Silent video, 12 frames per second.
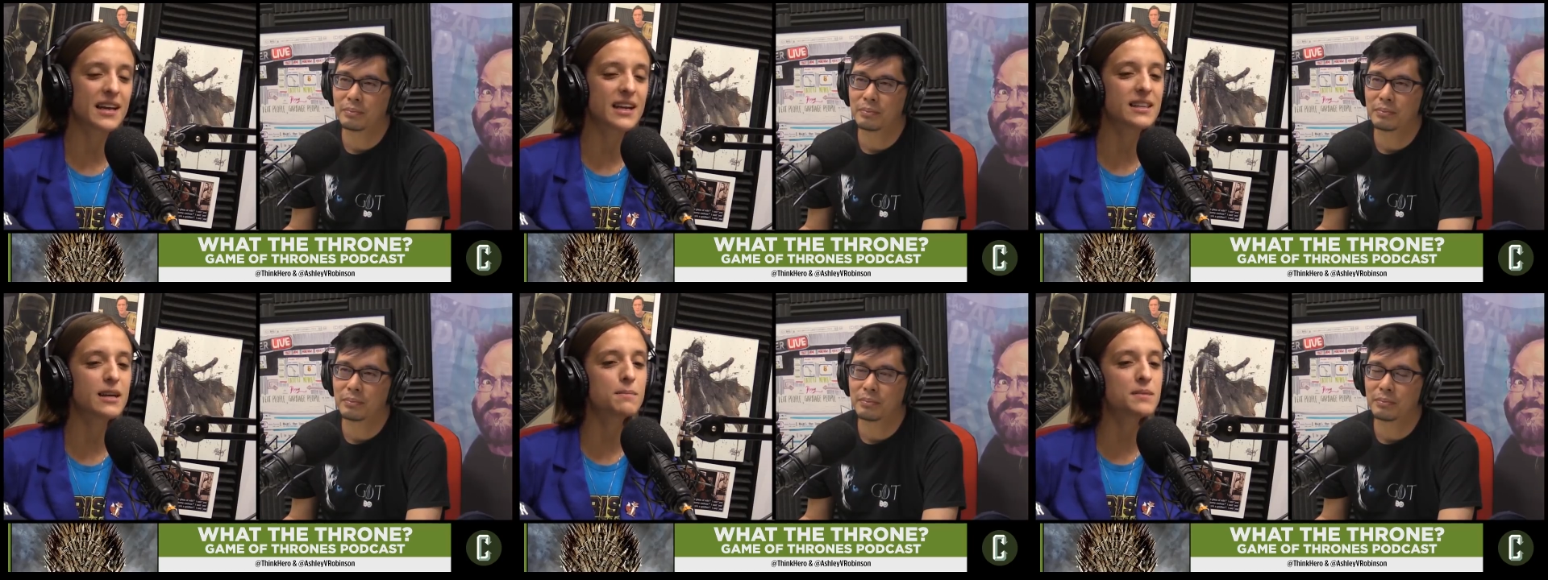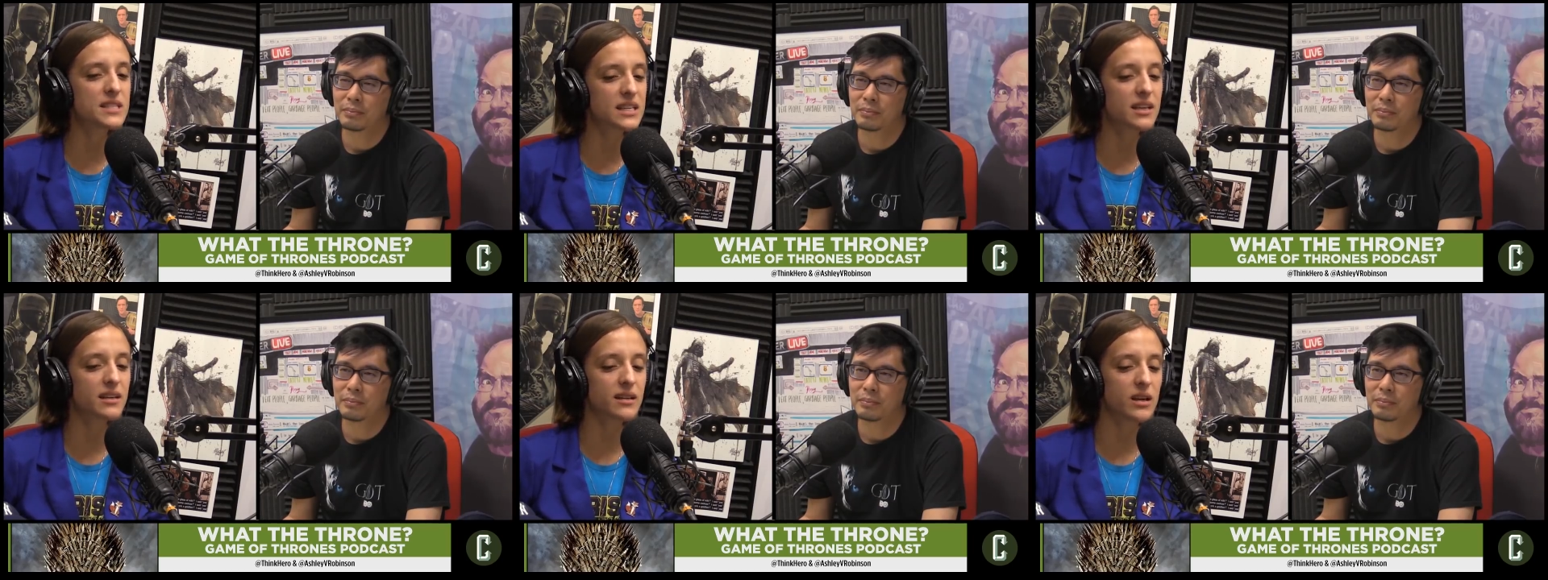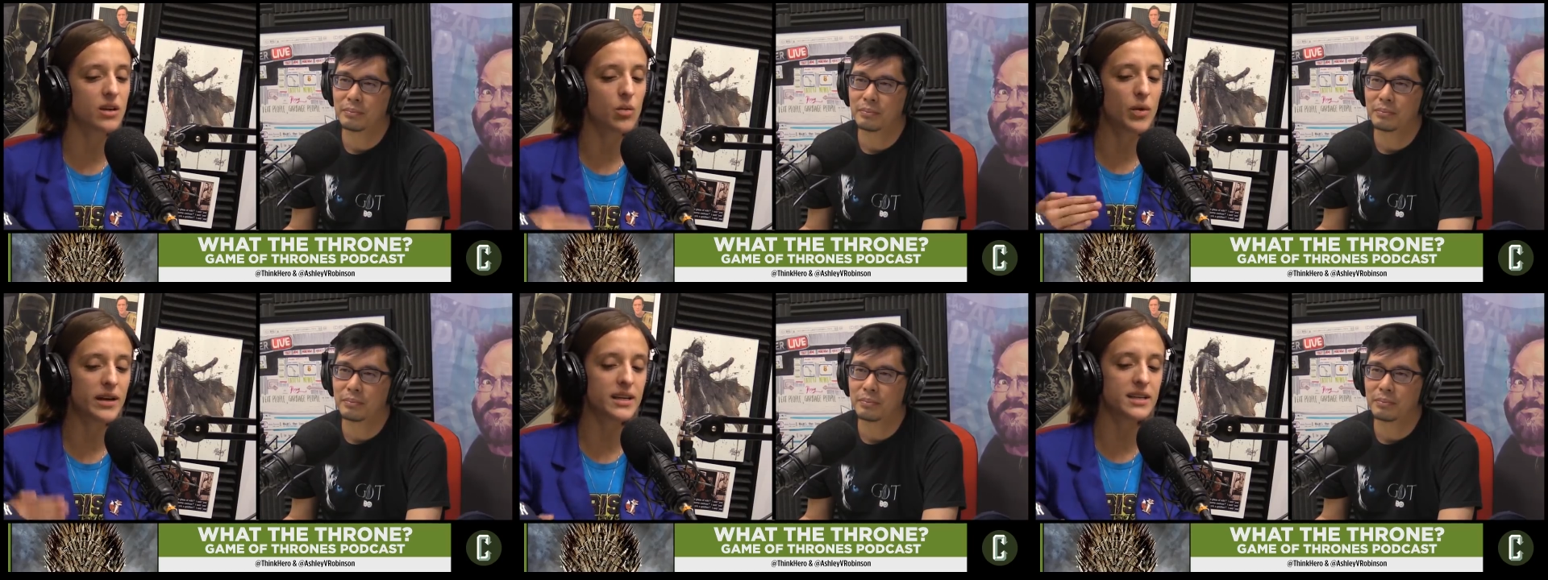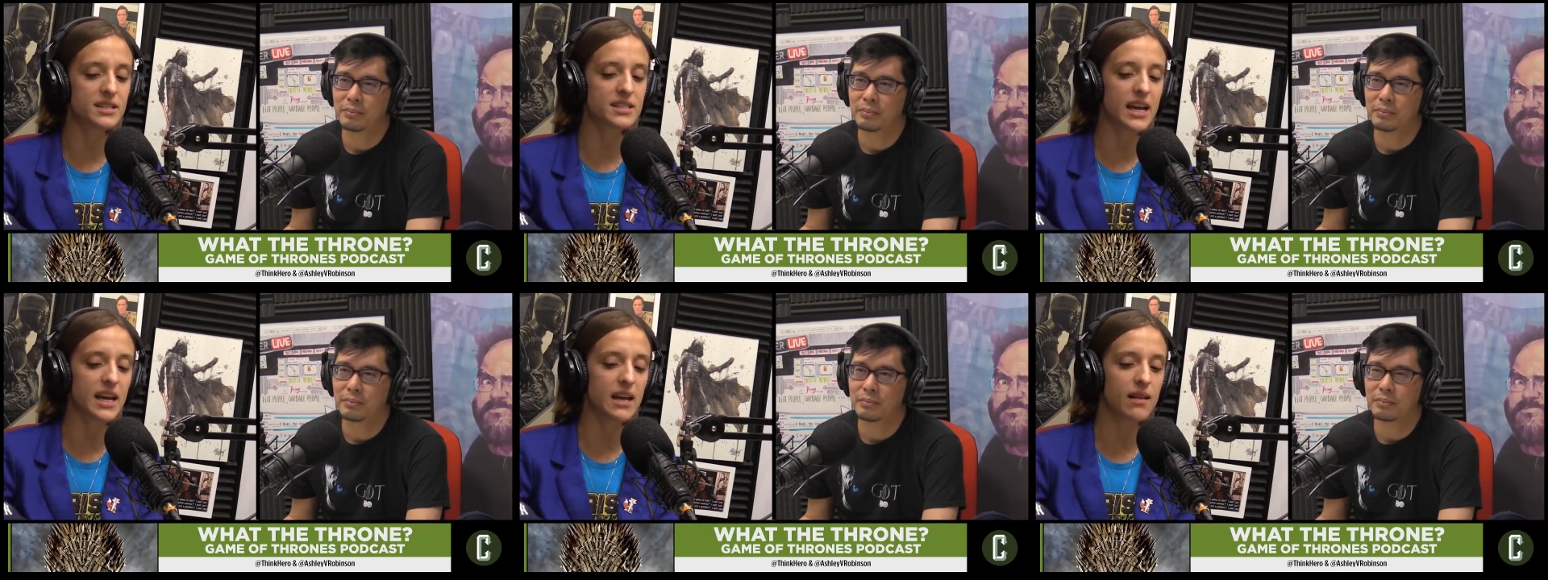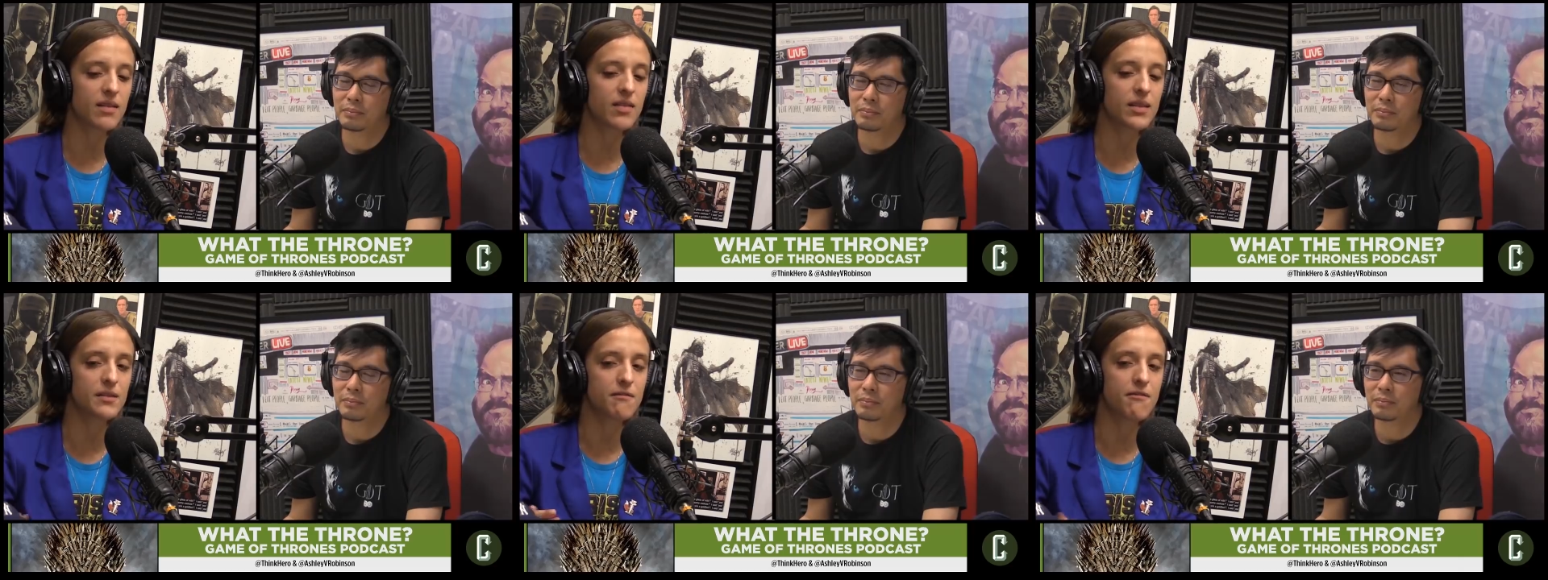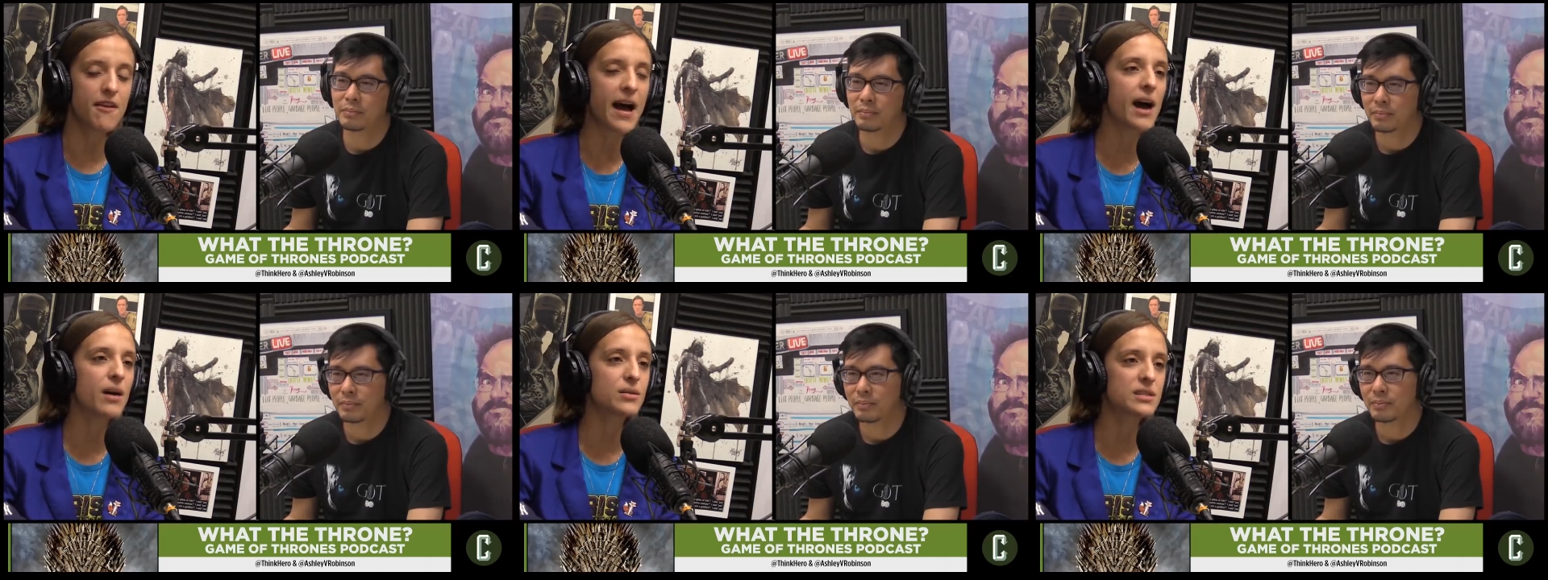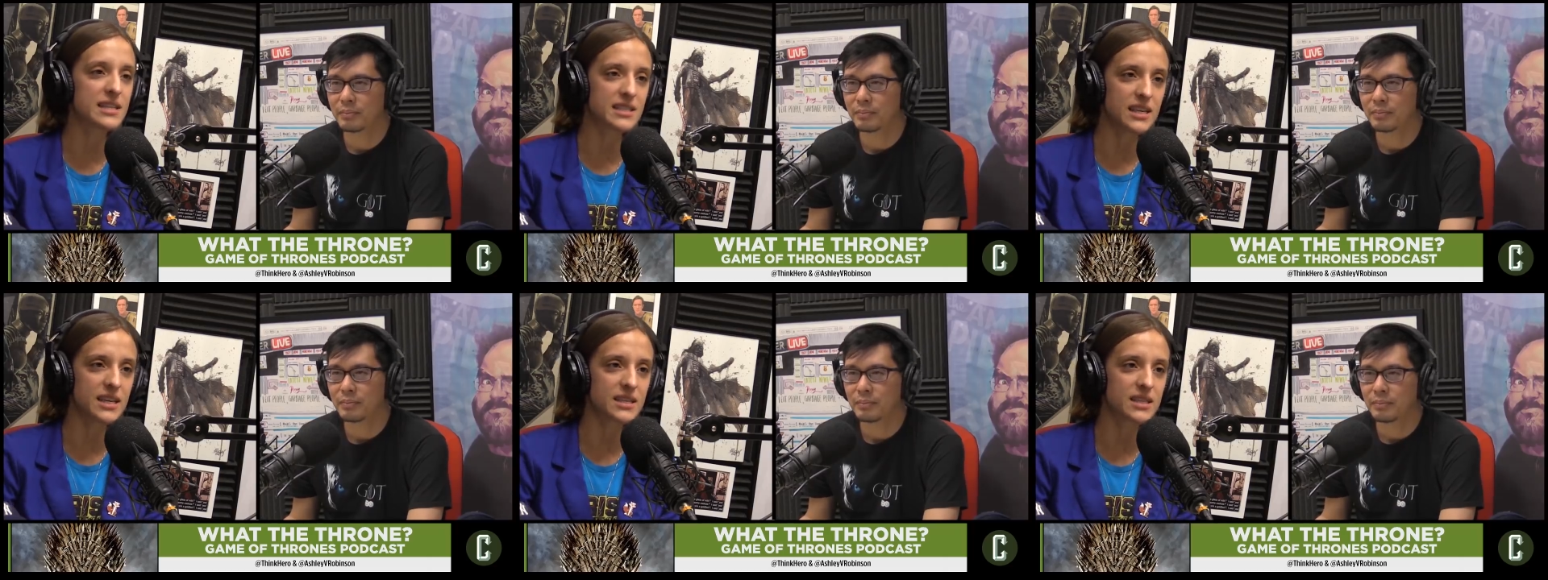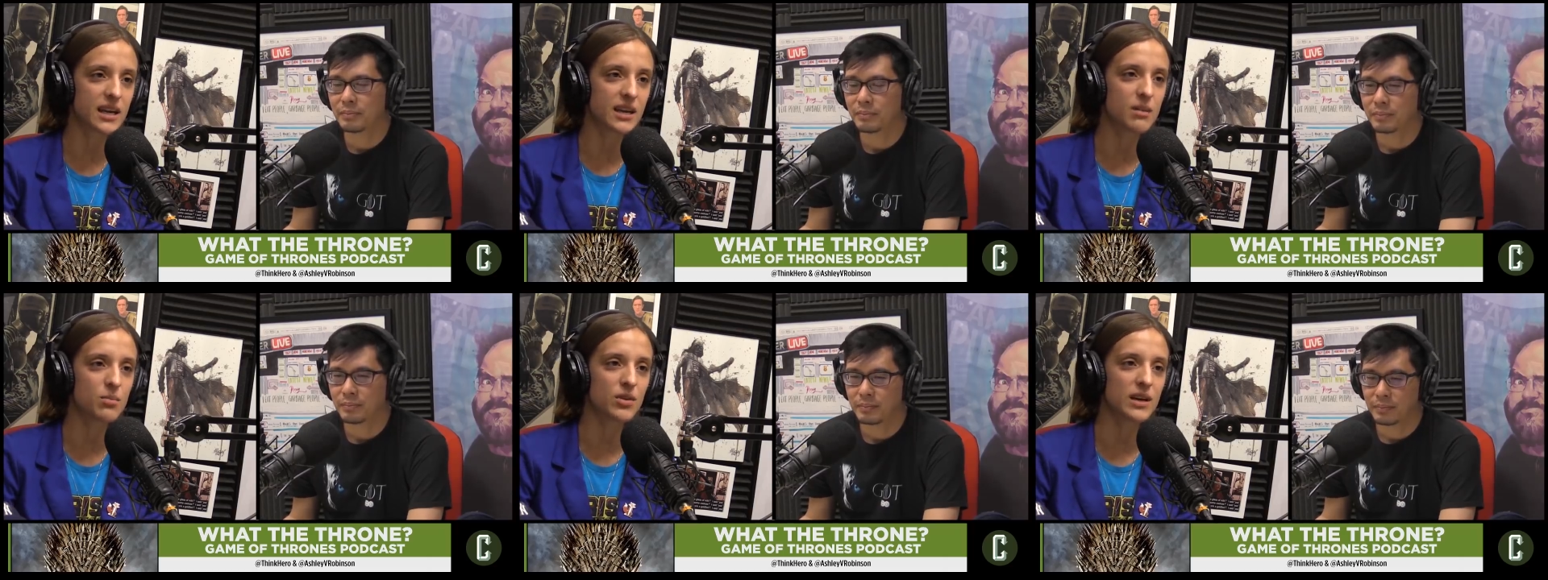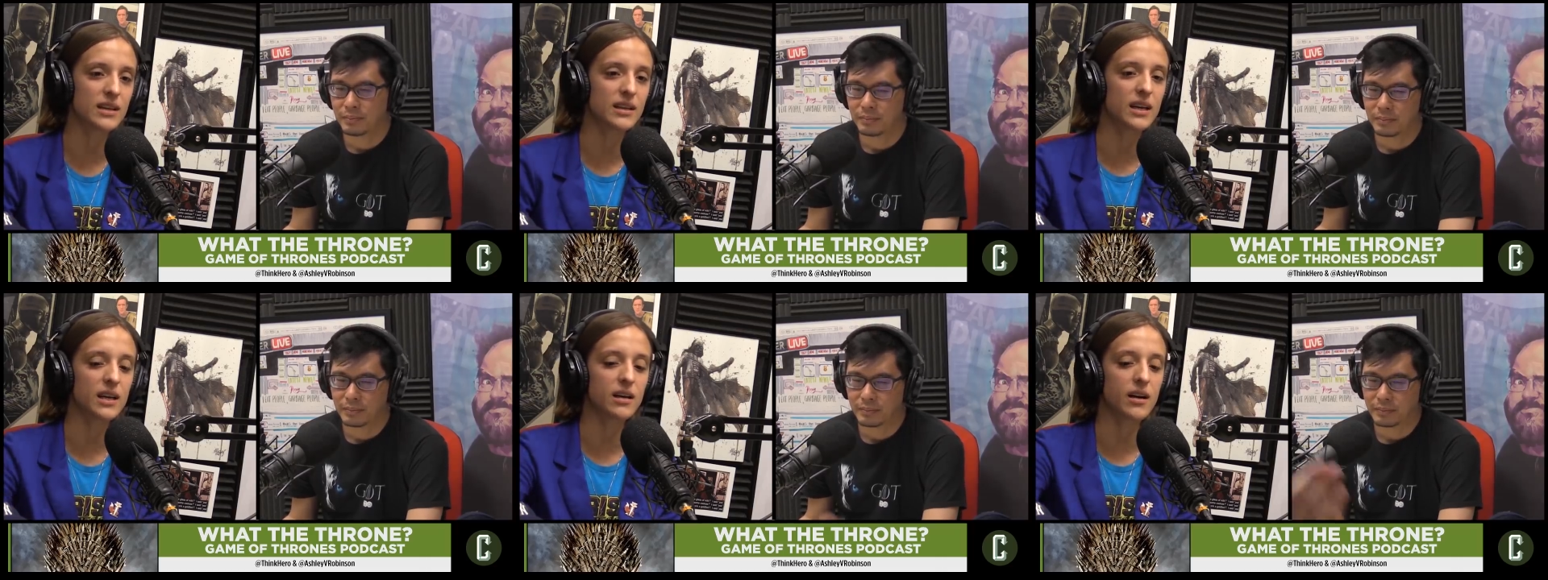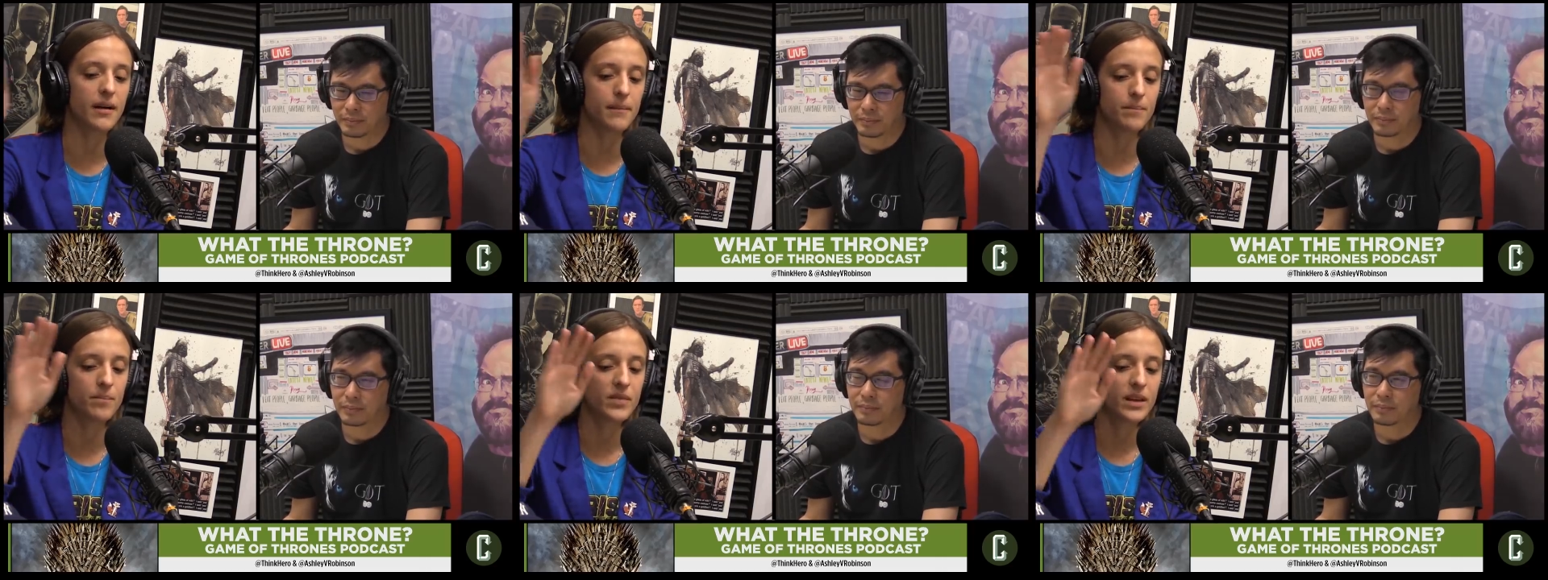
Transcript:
Speaker 1: And I think particularly when he's saying the vows as he is knighting Brienne, like um,